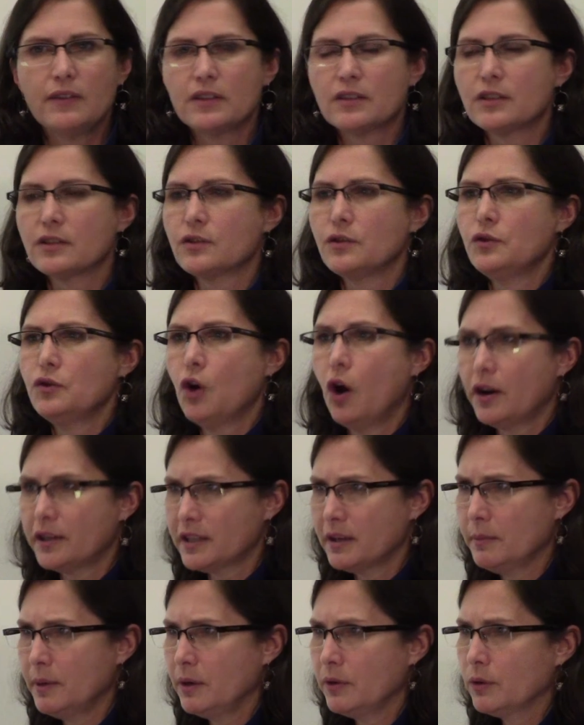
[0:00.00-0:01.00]
this is not
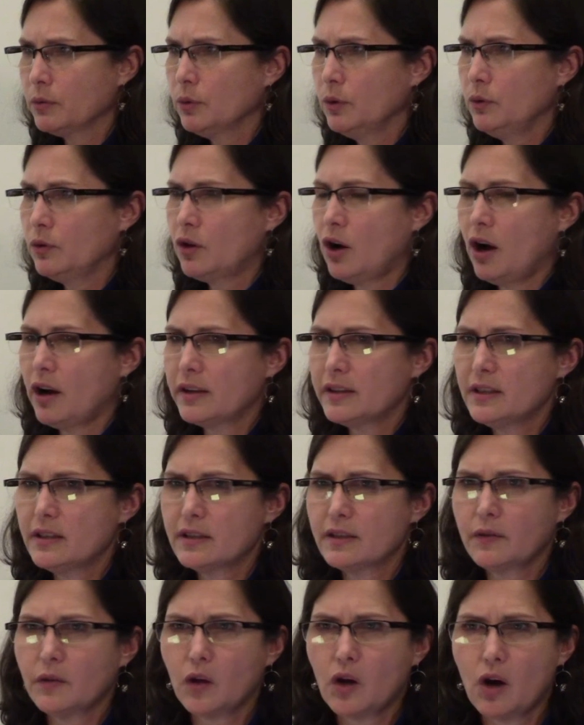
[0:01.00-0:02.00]
about the root
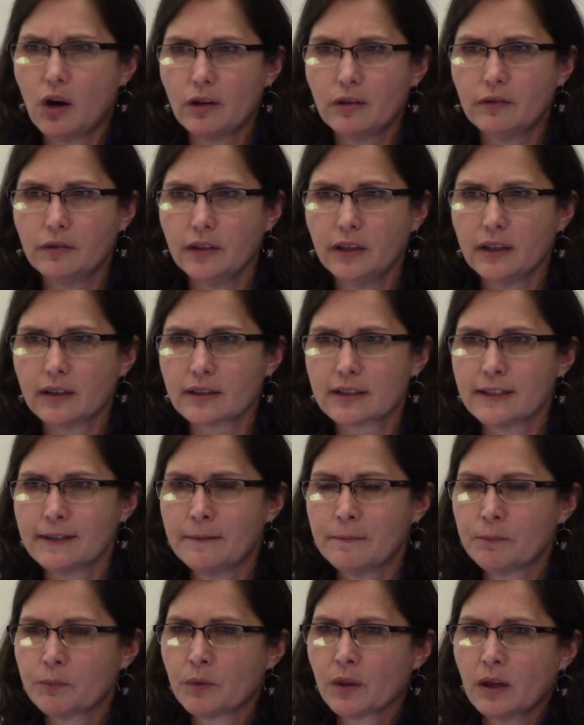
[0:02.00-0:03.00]
causes of the conflict.
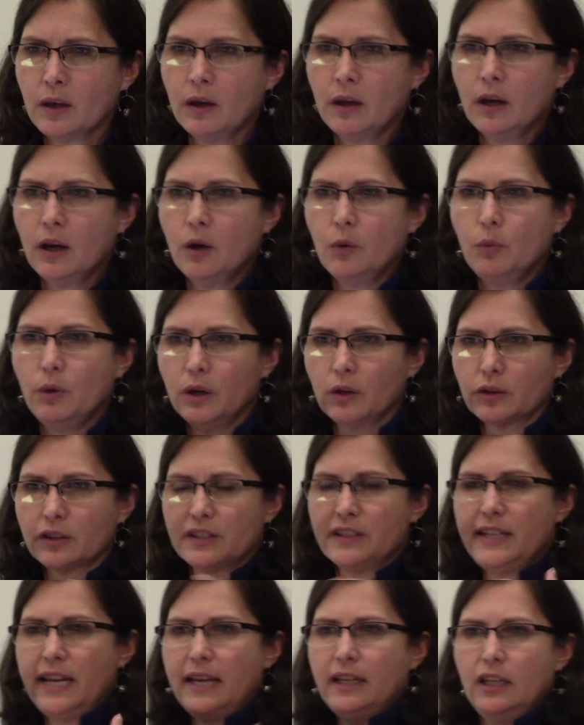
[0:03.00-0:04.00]
We are
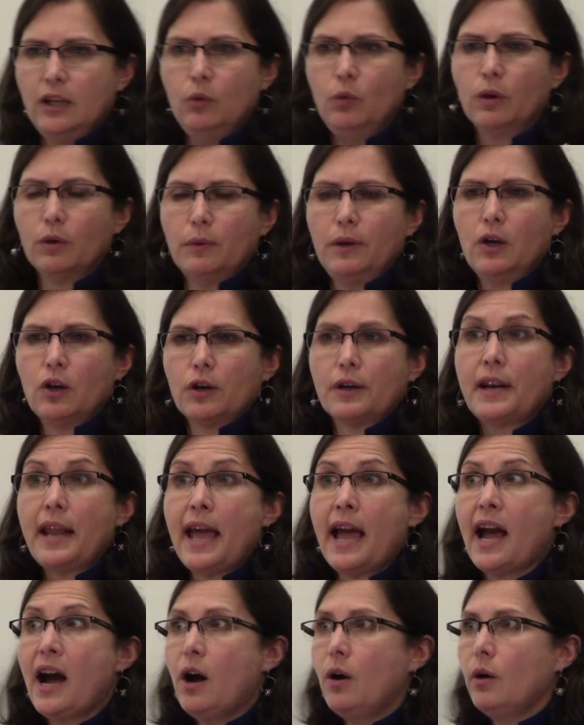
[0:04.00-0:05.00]
standing where we are
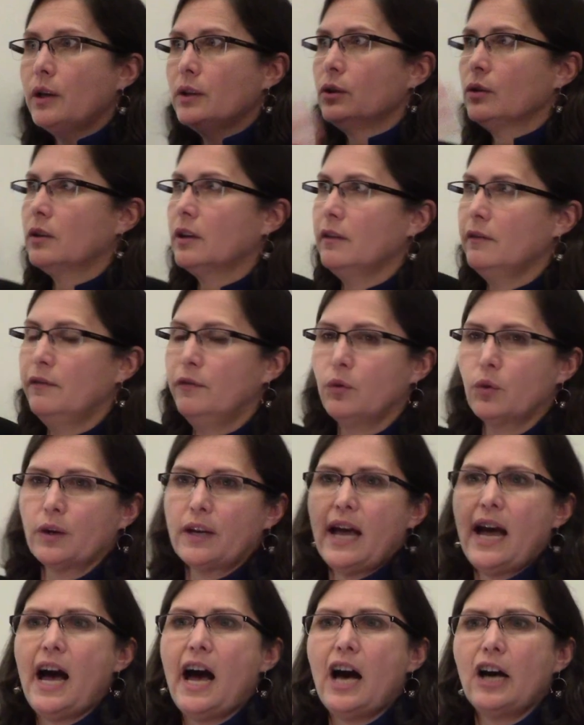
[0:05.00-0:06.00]
now and looking forward.
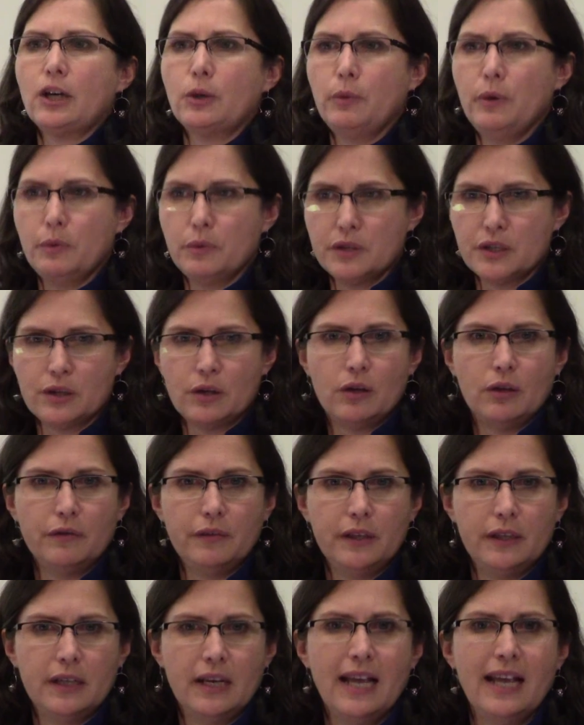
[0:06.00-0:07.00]
How do we resolve
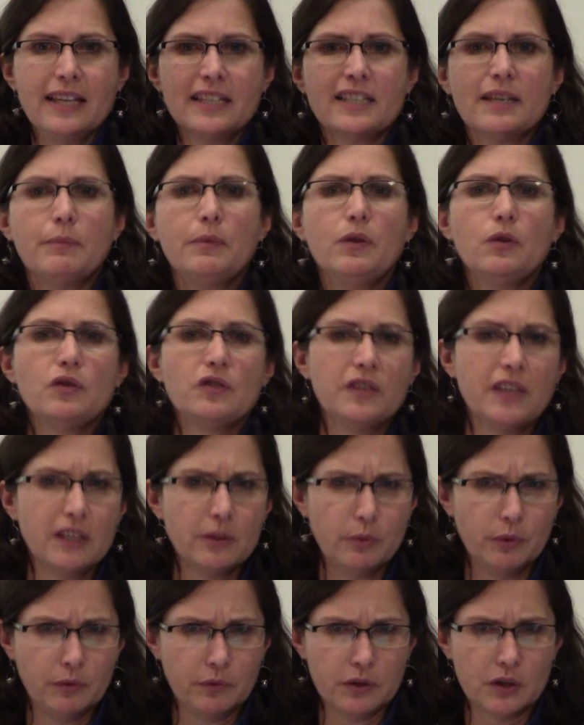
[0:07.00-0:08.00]
it? Some of those
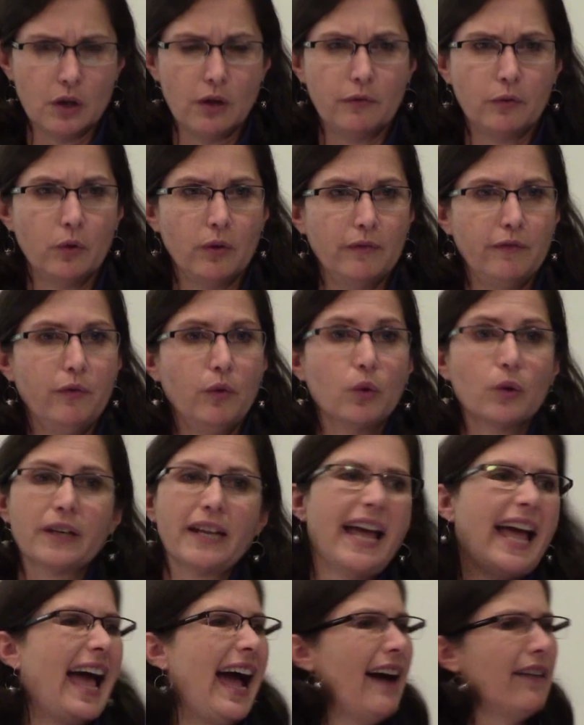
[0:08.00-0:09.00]
things we resolve going forward
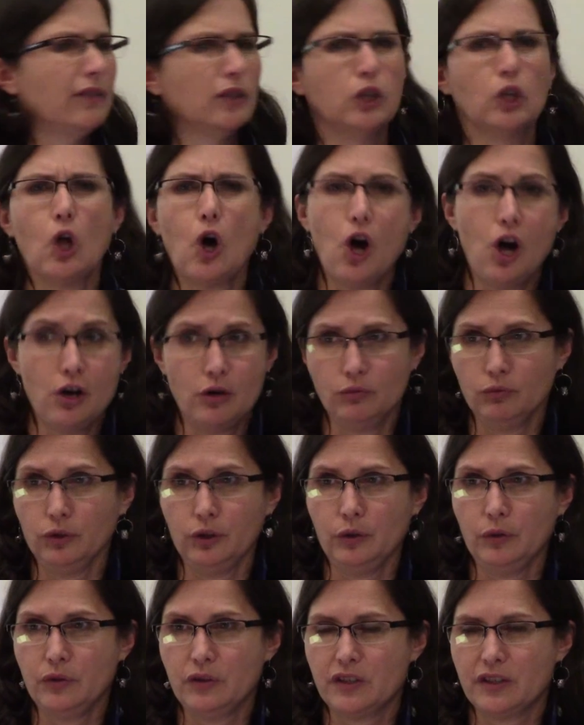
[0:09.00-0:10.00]
have long
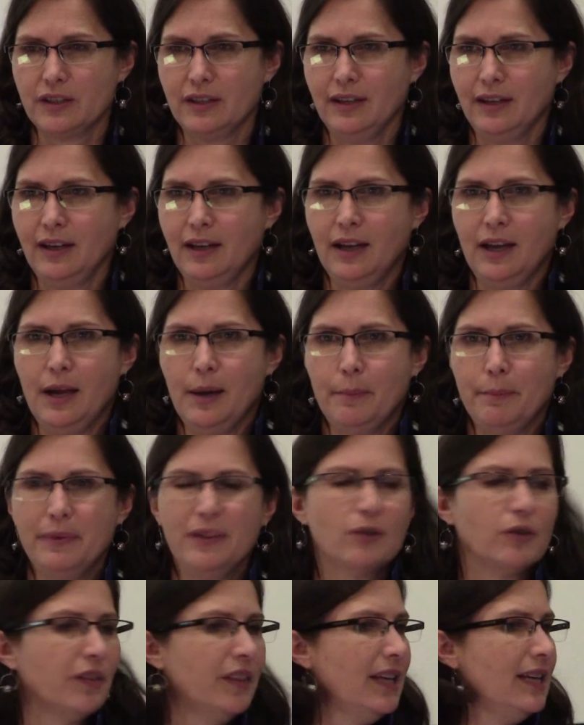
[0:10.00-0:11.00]
roots. But
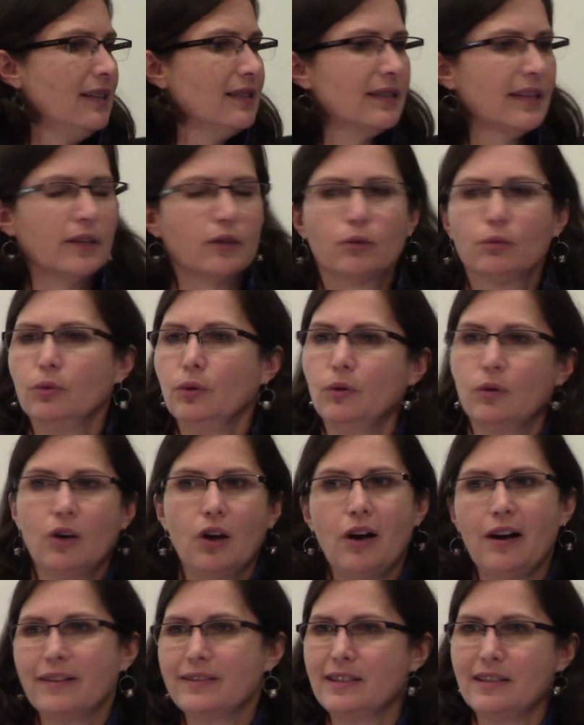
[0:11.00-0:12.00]
there are things that are root
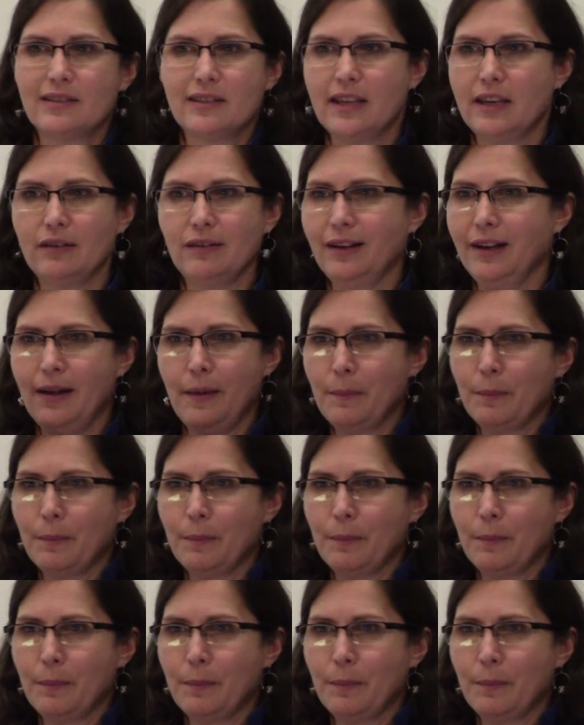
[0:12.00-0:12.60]
causes that